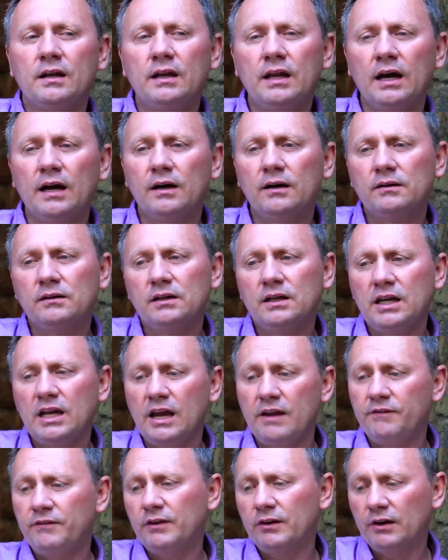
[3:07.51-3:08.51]
Now,
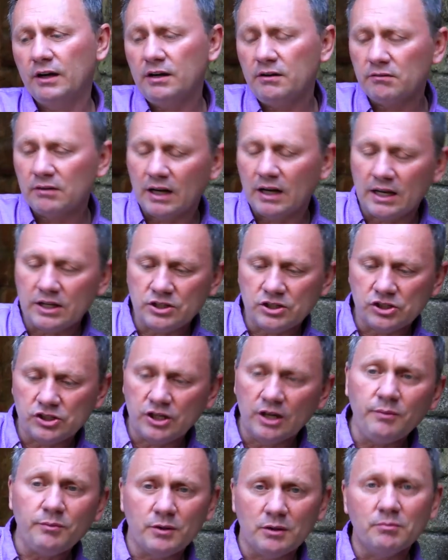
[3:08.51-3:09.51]
if you're in a
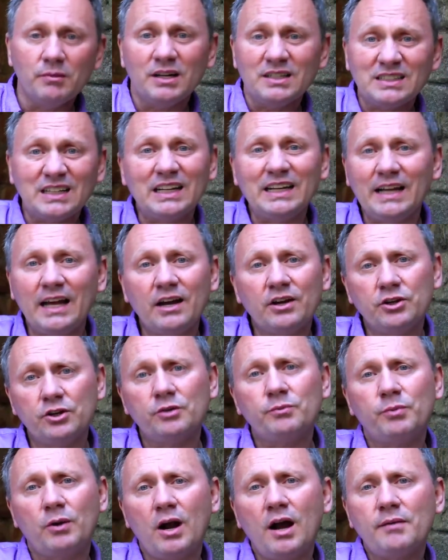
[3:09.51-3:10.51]
relationship, you must clean out
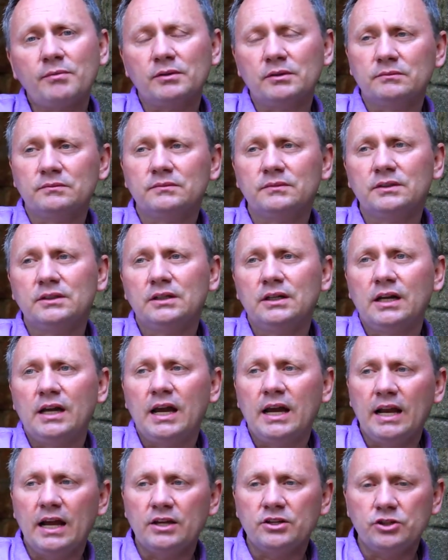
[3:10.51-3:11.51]
your problem.
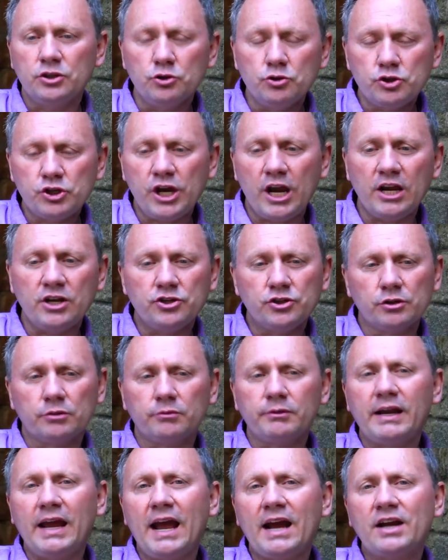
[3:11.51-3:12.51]
And as you change your
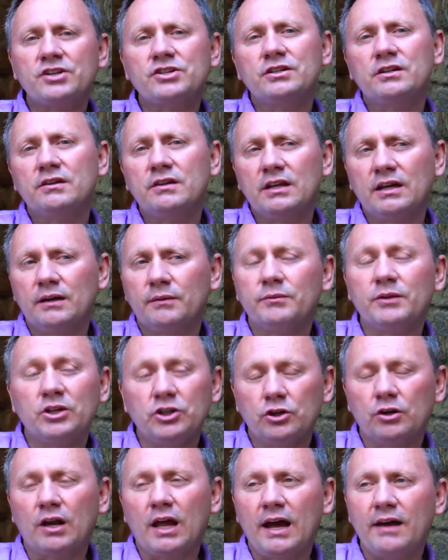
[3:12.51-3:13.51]
reaction to them, then
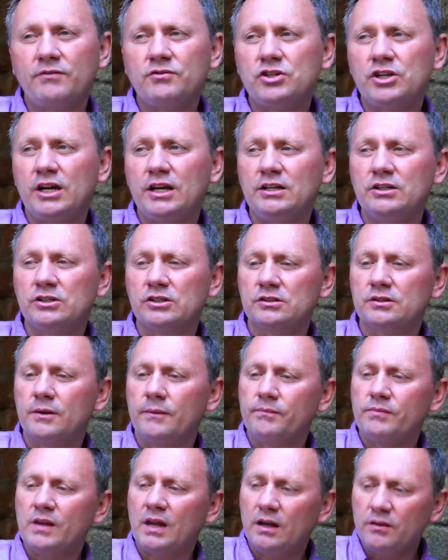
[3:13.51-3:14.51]
your life changes.
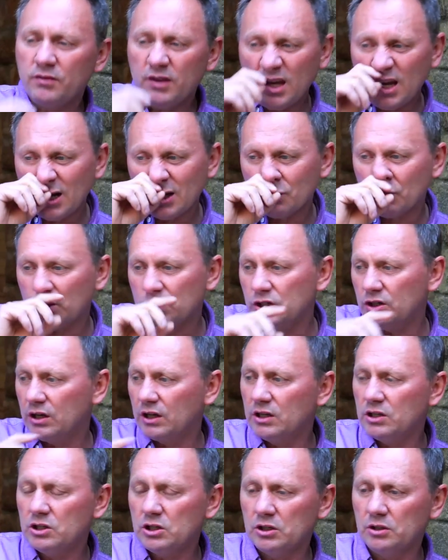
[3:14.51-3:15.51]
And then what you
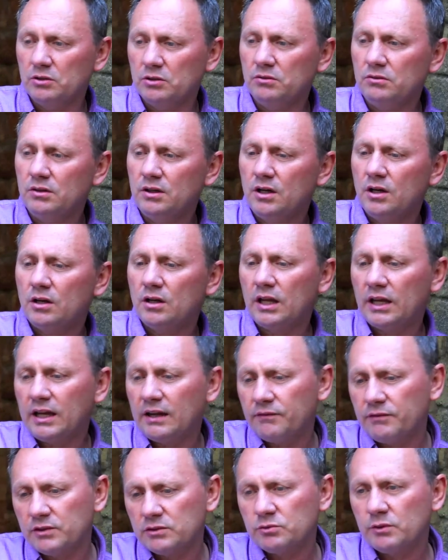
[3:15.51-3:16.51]
can do, like
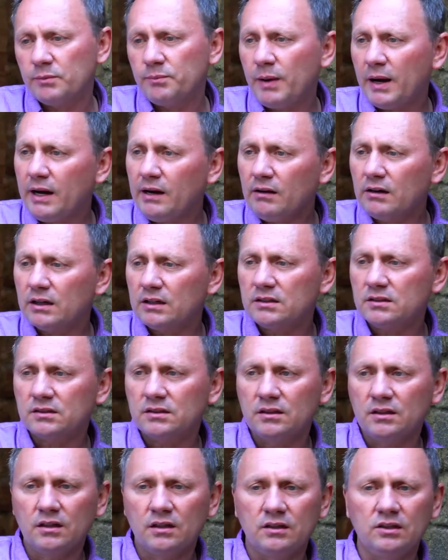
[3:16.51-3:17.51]
if it's with parents,
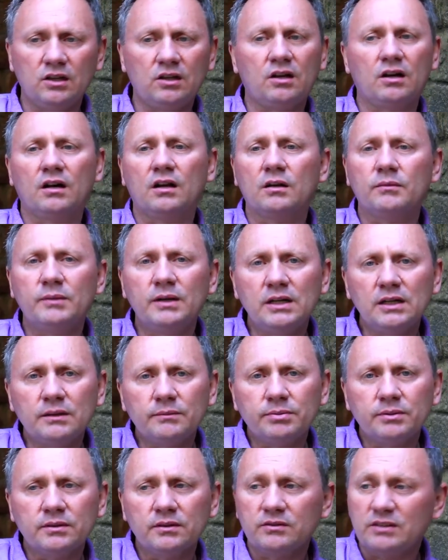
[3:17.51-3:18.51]
you call them
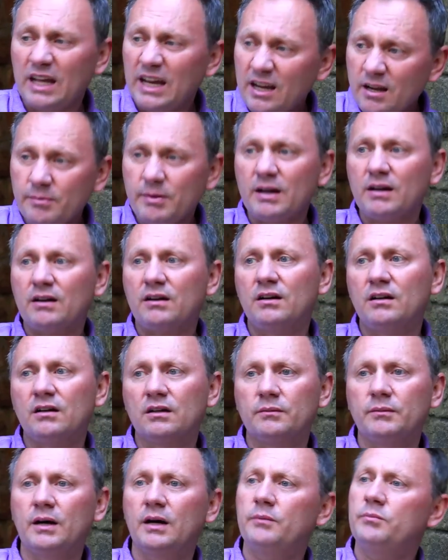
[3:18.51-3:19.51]
up. Think about
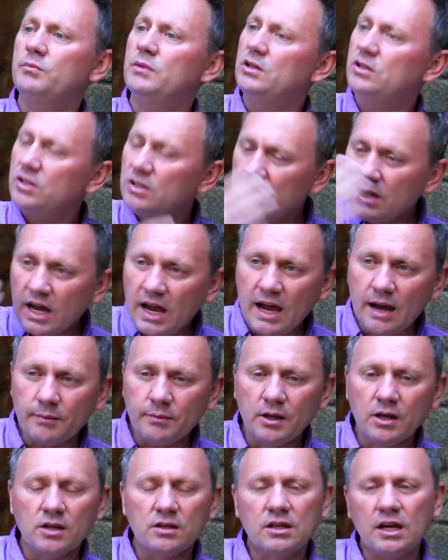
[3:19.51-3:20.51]
calling them up and you
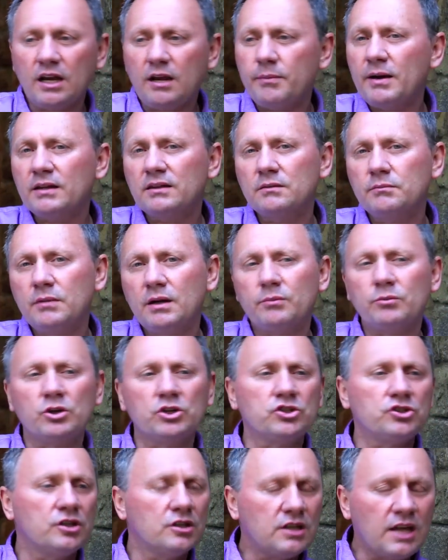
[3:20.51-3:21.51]
tap. Think about the
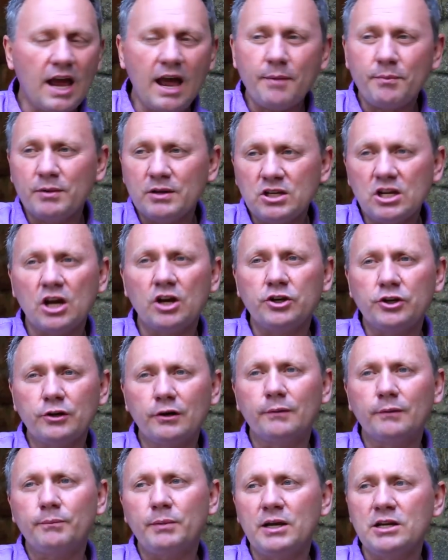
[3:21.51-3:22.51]
memories. You tap until
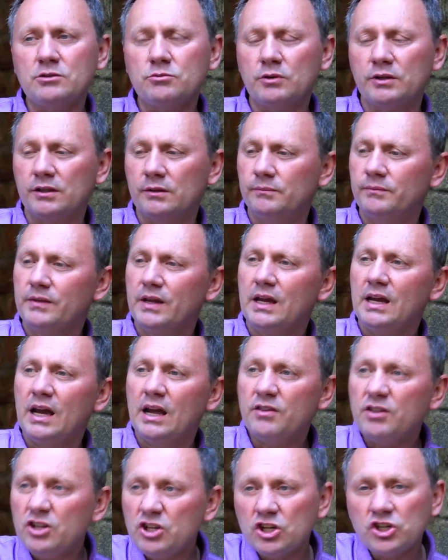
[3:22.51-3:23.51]
you're at peace with them.
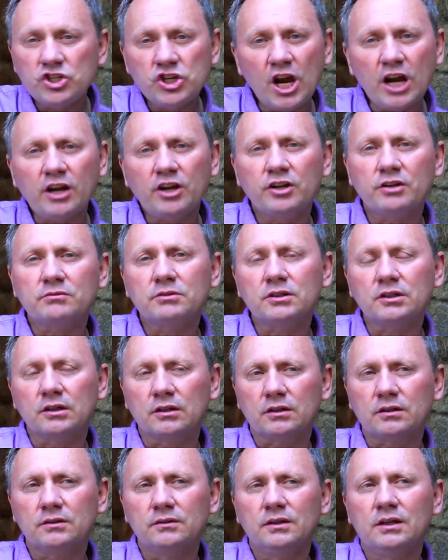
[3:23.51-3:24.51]
And then you check your work.